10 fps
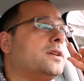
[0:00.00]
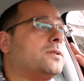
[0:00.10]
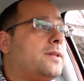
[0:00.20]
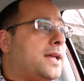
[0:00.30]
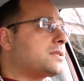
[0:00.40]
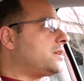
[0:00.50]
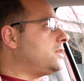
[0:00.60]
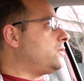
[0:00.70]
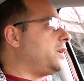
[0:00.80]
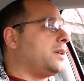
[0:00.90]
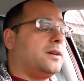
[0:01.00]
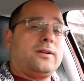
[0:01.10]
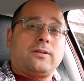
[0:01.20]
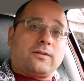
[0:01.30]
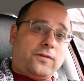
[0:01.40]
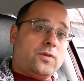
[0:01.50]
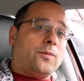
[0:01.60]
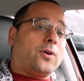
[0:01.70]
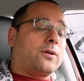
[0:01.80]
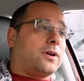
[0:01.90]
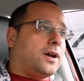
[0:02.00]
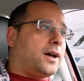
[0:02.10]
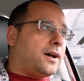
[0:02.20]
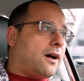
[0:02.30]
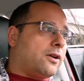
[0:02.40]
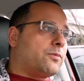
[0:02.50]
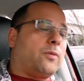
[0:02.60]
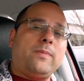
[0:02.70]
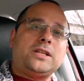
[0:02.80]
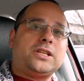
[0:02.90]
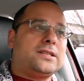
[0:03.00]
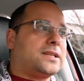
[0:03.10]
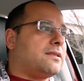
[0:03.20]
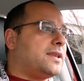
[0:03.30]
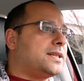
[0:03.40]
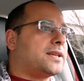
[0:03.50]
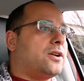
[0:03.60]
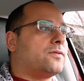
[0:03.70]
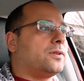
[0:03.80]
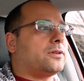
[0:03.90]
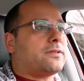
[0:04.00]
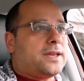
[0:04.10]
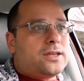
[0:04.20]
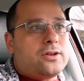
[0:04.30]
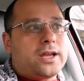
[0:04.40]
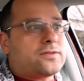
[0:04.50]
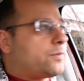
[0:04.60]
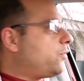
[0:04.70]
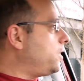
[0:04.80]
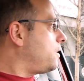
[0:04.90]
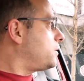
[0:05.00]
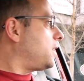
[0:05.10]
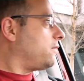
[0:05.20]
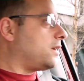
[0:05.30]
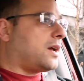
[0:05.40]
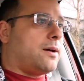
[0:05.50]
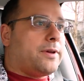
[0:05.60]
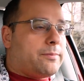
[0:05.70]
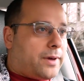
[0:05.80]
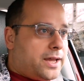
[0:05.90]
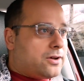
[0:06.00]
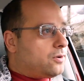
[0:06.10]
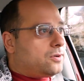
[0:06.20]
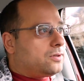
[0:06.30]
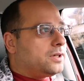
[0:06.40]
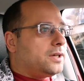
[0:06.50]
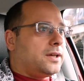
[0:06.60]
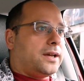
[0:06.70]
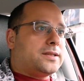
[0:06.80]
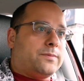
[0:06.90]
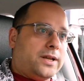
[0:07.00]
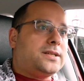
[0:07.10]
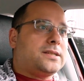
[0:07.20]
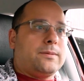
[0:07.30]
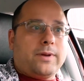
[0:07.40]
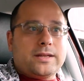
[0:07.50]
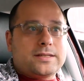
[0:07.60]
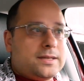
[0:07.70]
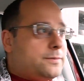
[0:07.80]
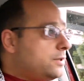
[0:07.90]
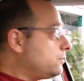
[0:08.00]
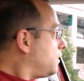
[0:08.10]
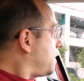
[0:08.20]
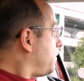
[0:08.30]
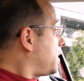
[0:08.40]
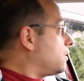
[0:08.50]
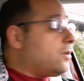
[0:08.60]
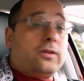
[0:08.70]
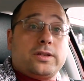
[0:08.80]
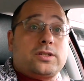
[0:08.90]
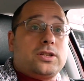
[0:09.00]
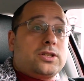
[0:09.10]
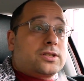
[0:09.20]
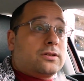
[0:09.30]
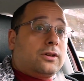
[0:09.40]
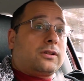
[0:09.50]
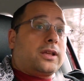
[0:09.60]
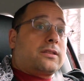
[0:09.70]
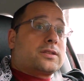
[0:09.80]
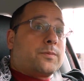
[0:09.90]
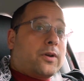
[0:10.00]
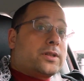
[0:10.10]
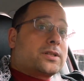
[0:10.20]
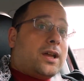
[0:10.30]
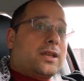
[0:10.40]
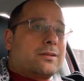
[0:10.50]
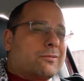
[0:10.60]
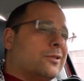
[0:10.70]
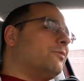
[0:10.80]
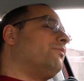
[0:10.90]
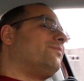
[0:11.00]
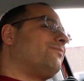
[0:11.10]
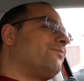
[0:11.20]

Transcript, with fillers: So that's going to do it few more uh, honorable mentions and things I overlooked. Thank you guys for pointing those out in the comment. My goal as much as it might seem to you like my goal is to just look like the smartest guy in the room,